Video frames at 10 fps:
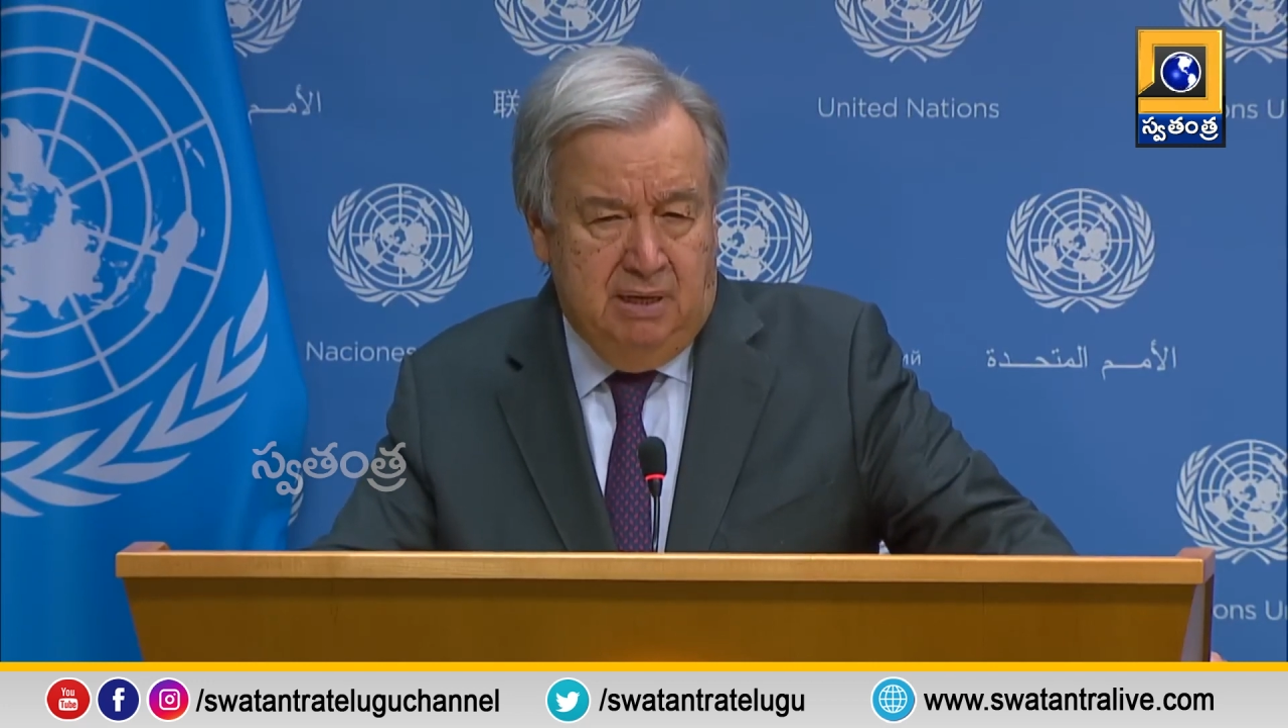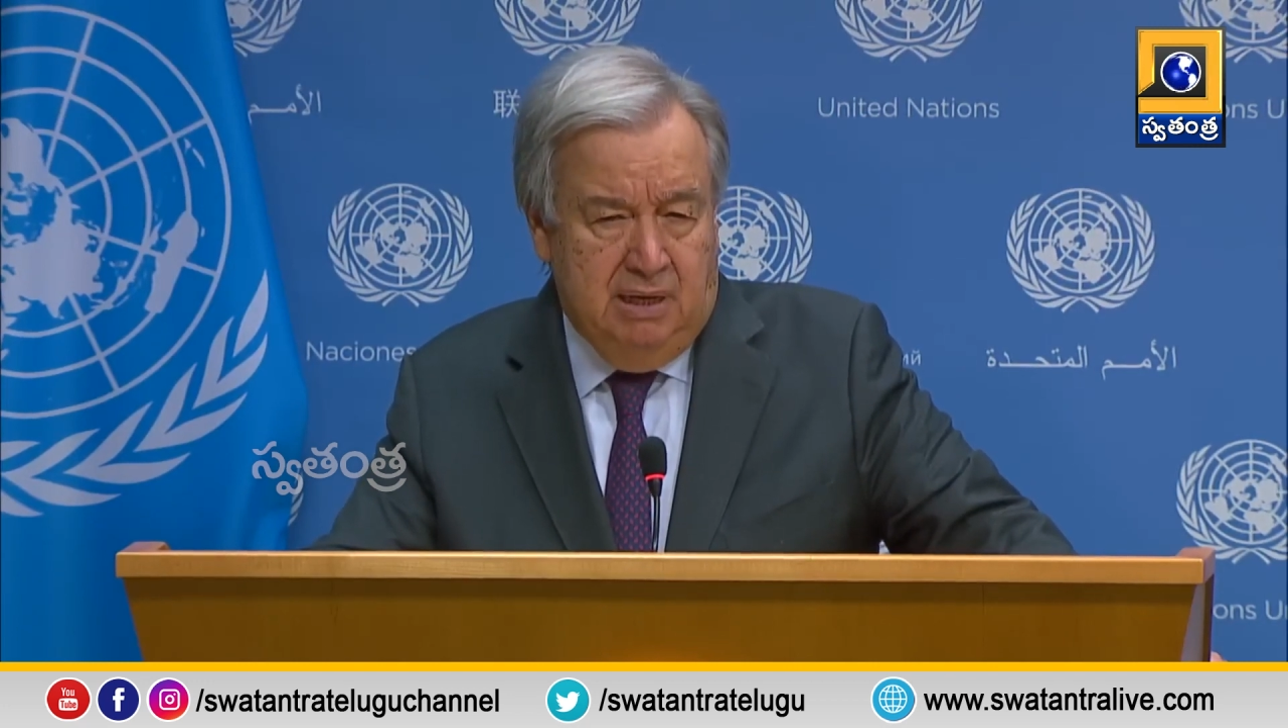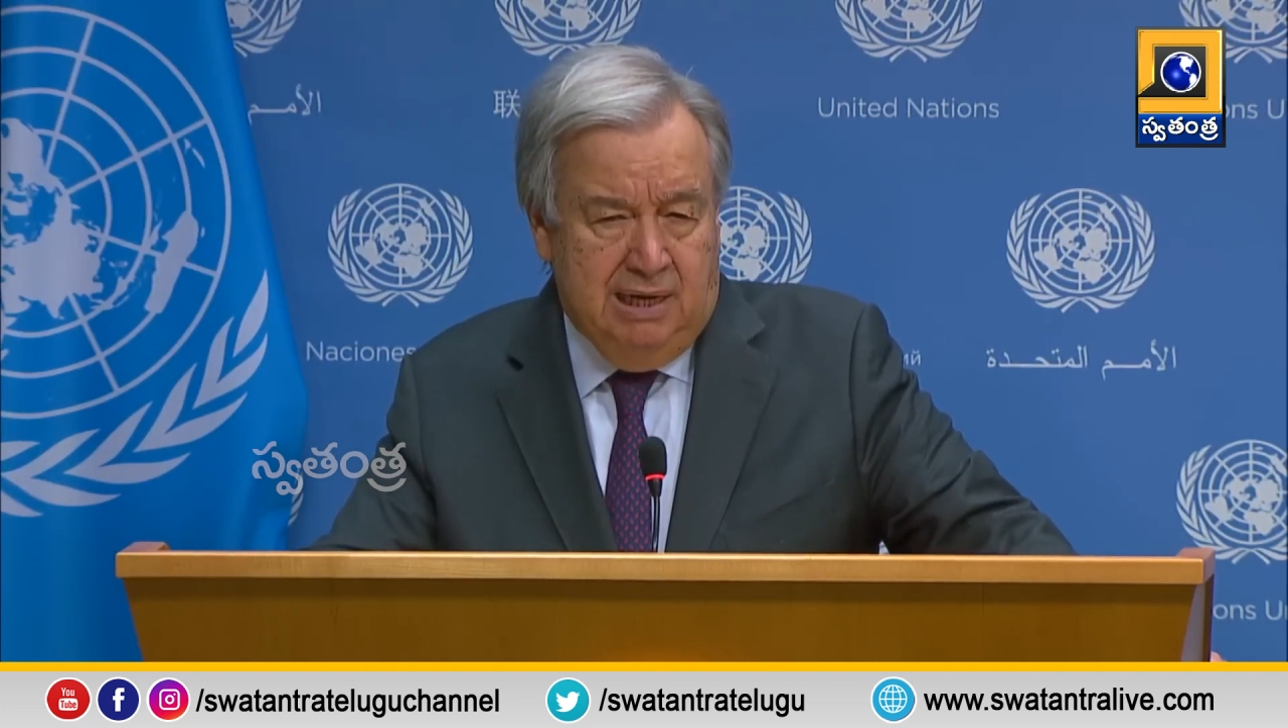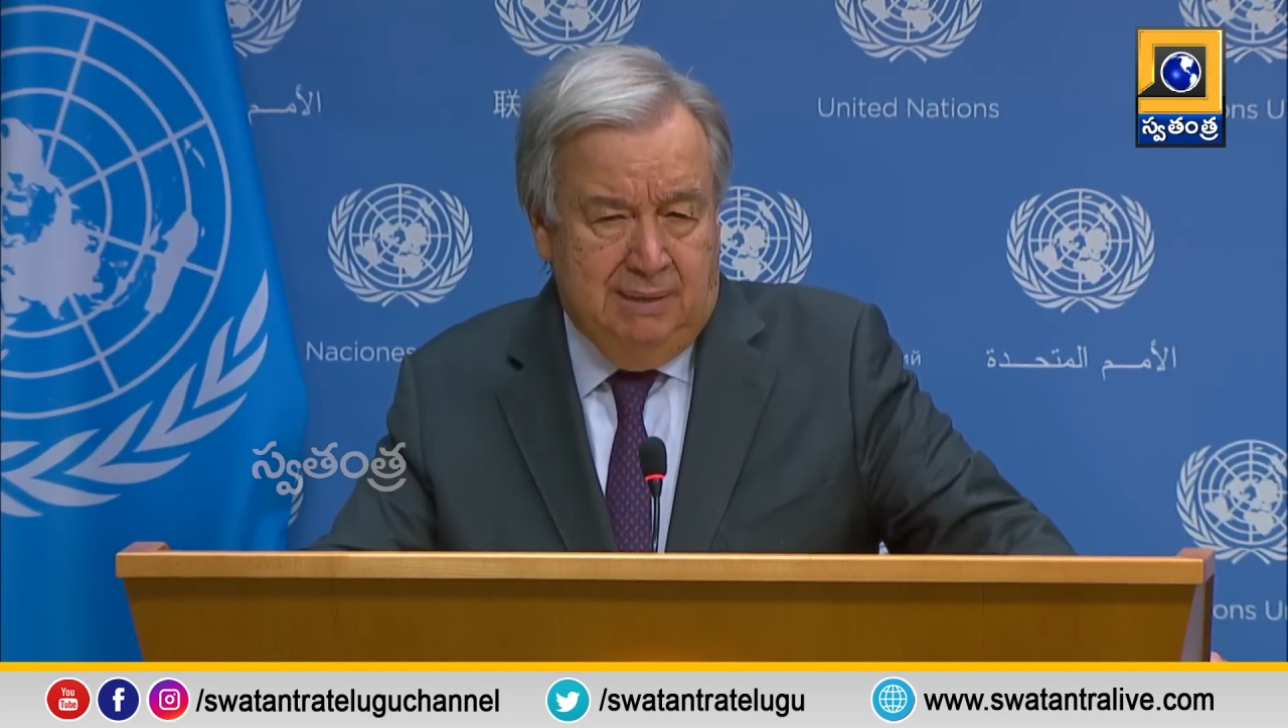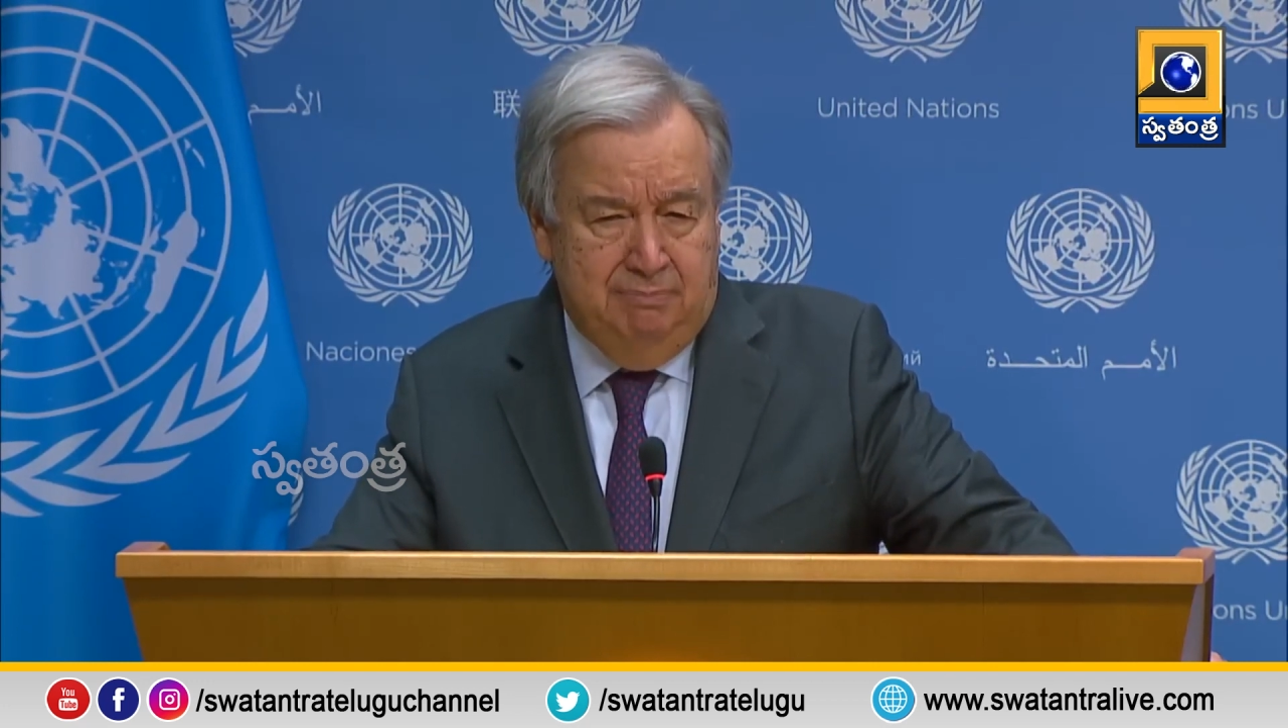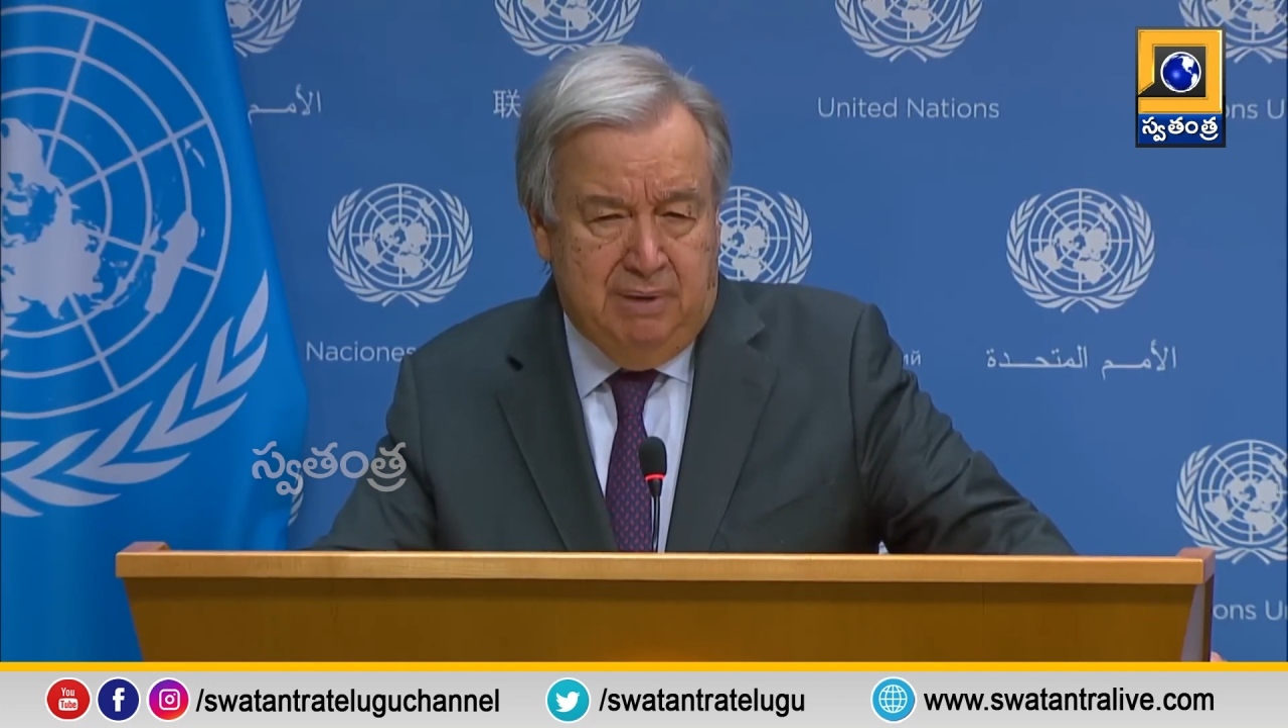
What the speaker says: alarmed